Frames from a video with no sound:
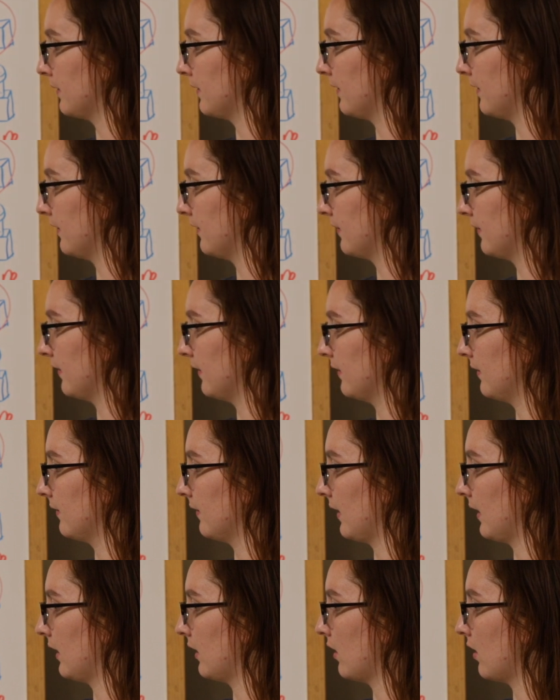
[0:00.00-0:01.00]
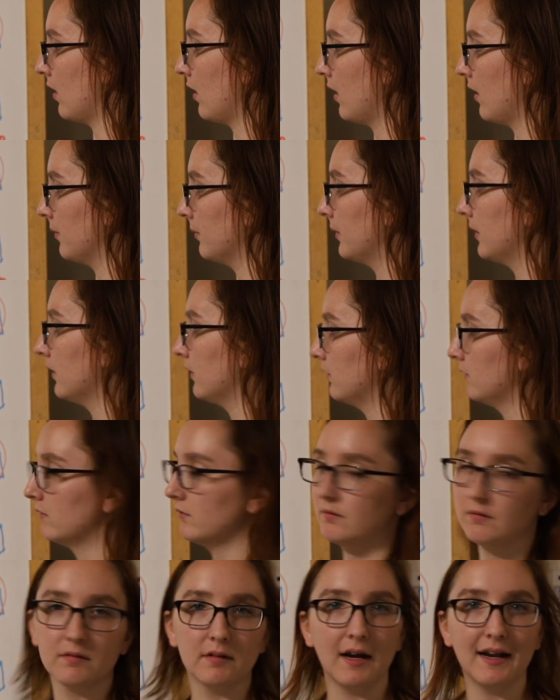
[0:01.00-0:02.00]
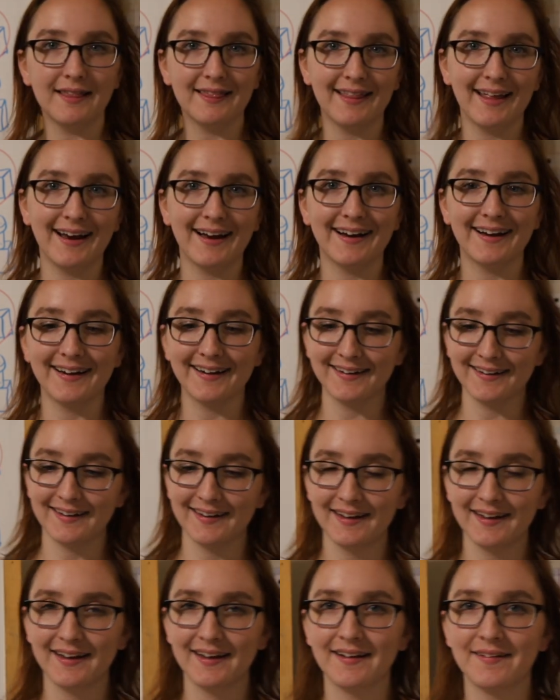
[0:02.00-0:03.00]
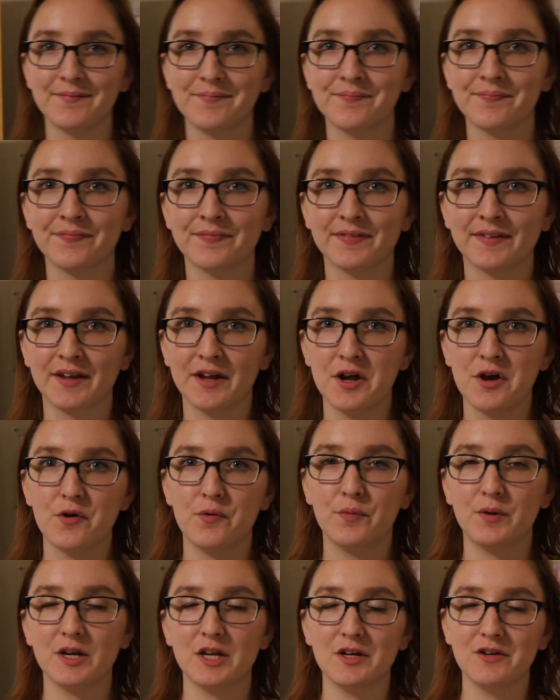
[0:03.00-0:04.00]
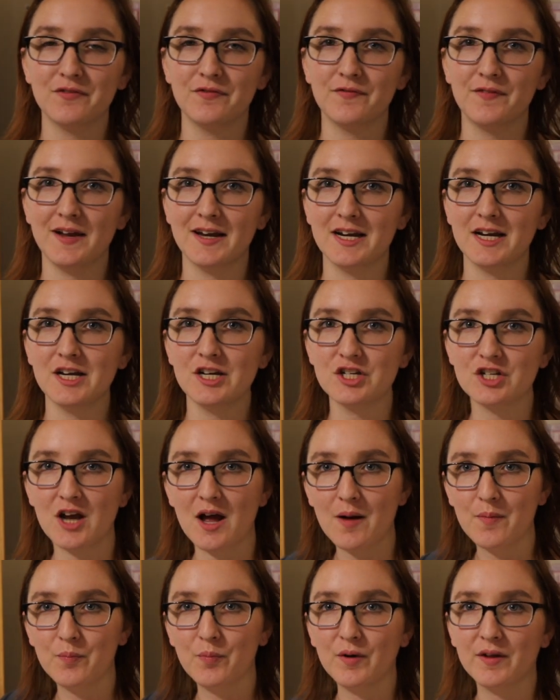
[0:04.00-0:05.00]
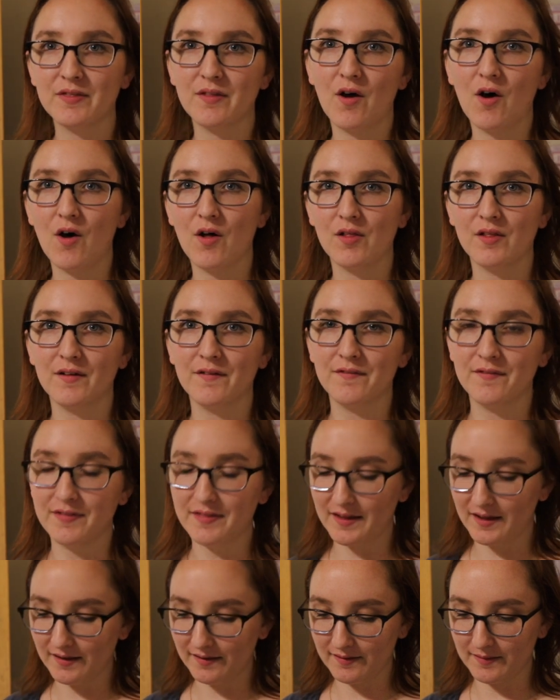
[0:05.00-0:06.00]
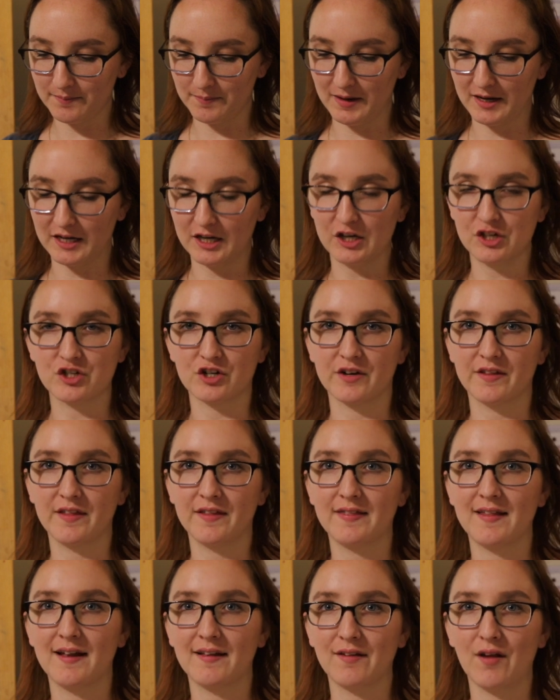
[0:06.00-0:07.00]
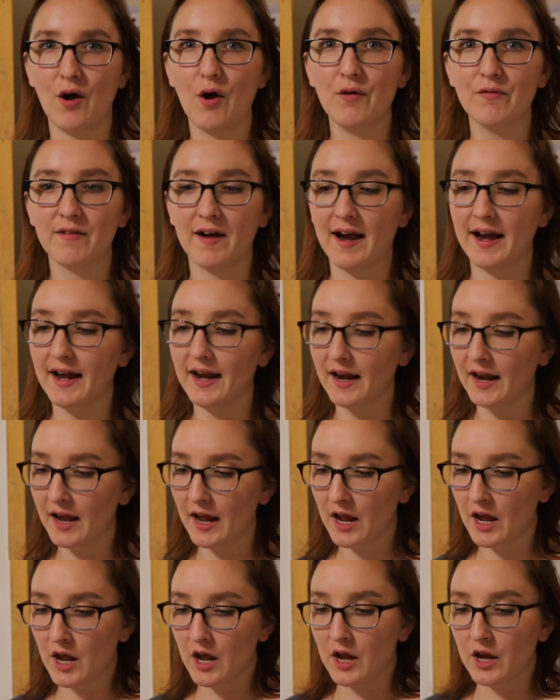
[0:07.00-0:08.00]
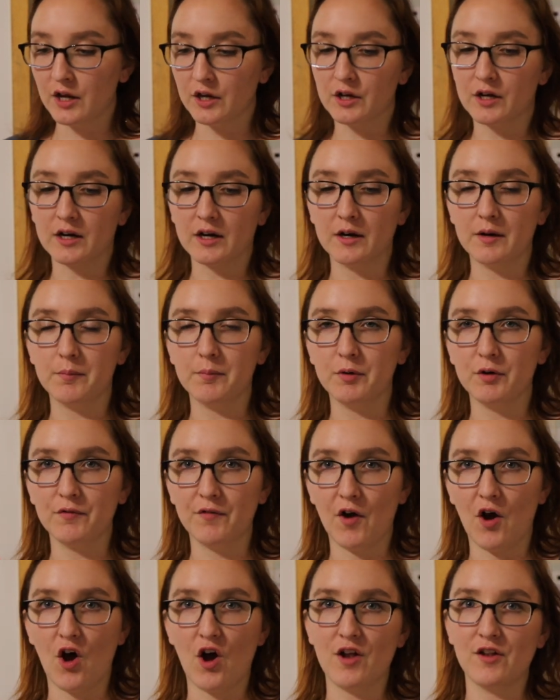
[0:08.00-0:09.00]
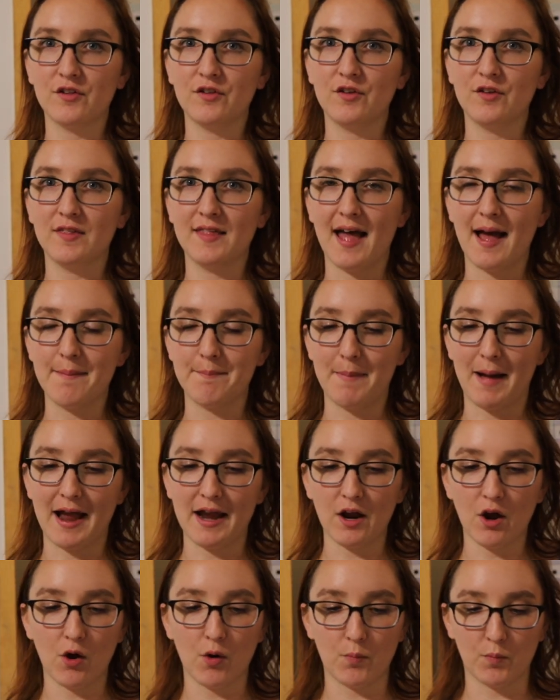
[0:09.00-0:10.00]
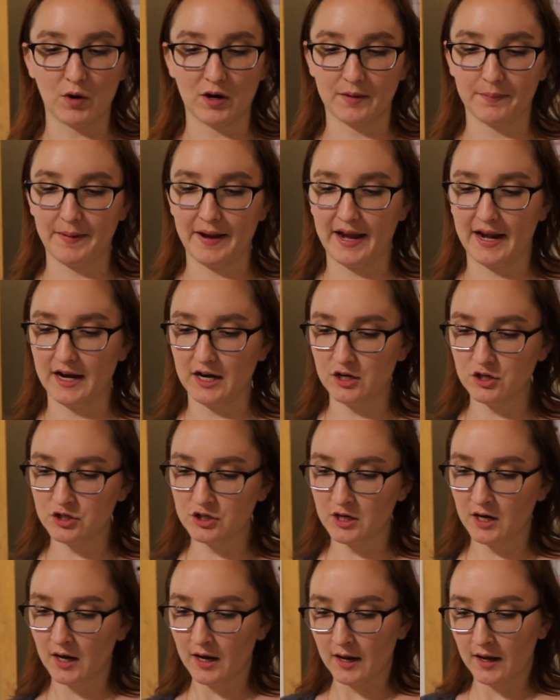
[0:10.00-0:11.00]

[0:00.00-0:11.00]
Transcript: And this is a comma right there. When you finish up with all of this and making sure that that's all right, you're going to move on to that My Homework page.